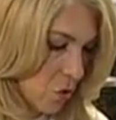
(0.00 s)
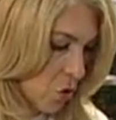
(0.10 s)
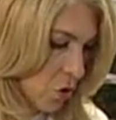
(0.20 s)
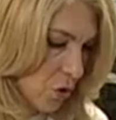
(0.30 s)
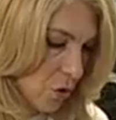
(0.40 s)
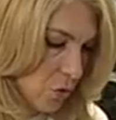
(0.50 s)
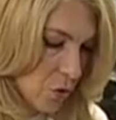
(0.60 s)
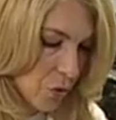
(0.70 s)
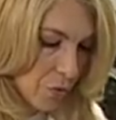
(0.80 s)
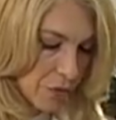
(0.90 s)
2
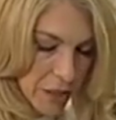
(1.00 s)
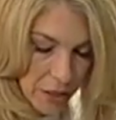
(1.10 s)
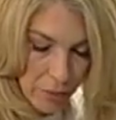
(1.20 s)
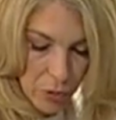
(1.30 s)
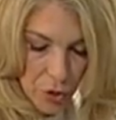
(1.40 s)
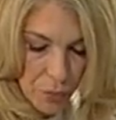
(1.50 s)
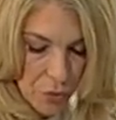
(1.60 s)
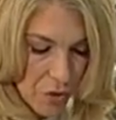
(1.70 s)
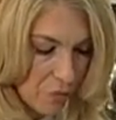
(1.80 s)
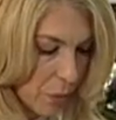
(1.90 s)
to 3
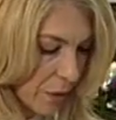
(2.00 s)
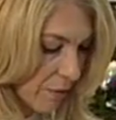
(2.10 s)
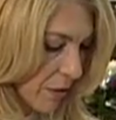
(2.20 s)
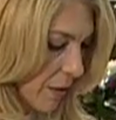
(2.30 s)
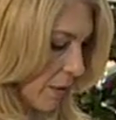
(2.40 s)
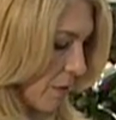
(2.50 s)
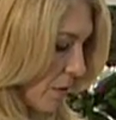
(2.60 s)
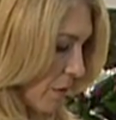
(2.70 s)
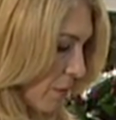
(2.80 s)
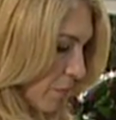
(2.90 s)
tablespoons of butter in
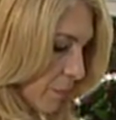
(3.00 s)
this.